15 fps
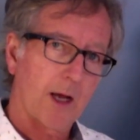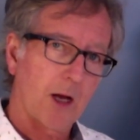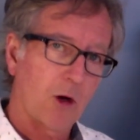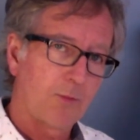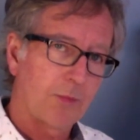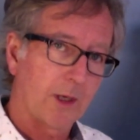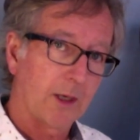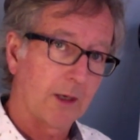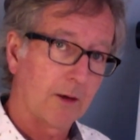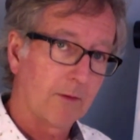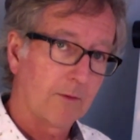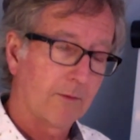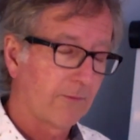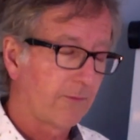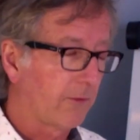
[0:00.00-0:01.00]
helping
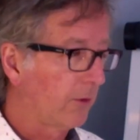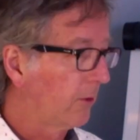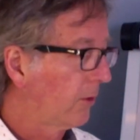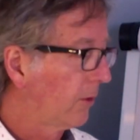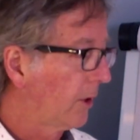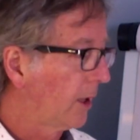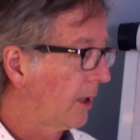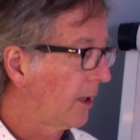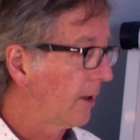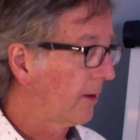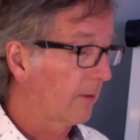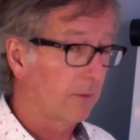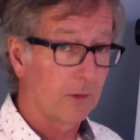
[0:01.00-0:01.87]
for